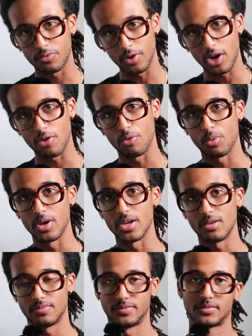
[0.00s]
far
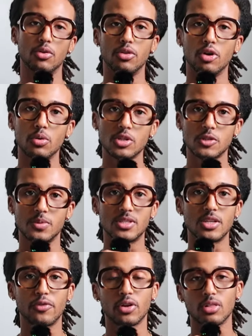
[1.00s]
away, and although a
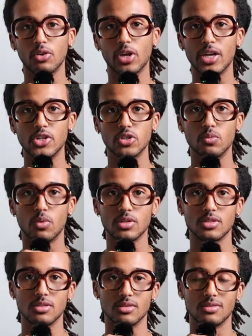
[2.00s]
specific location
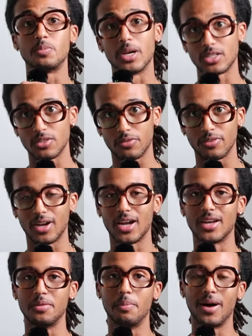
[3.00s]
wasn't
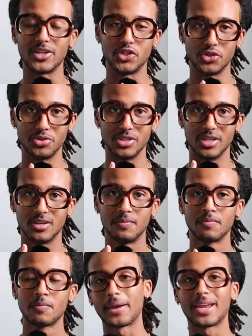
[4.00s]
specified by JUNYA,
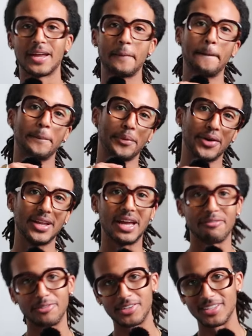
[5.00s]
it became pretty
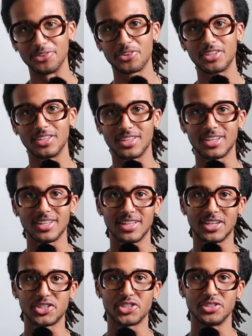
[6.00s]
evident looking at the
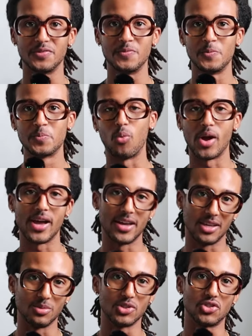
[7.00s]
collection where
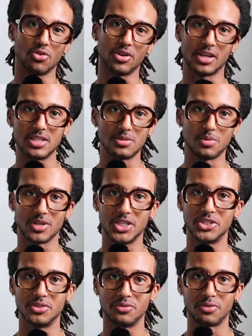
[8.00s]
he was drawing
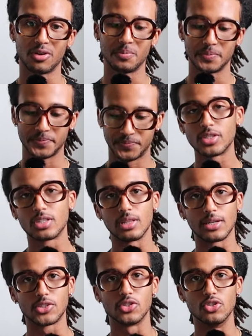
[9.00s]
inspiration from. For this
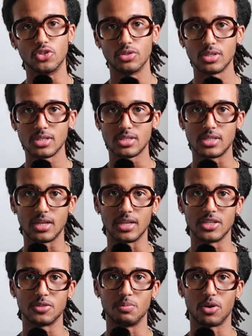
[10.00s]
collection, JUNYA sent
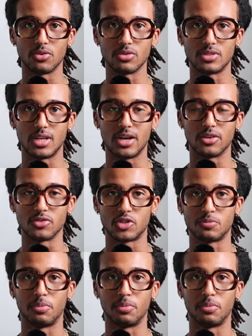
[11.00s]
his models down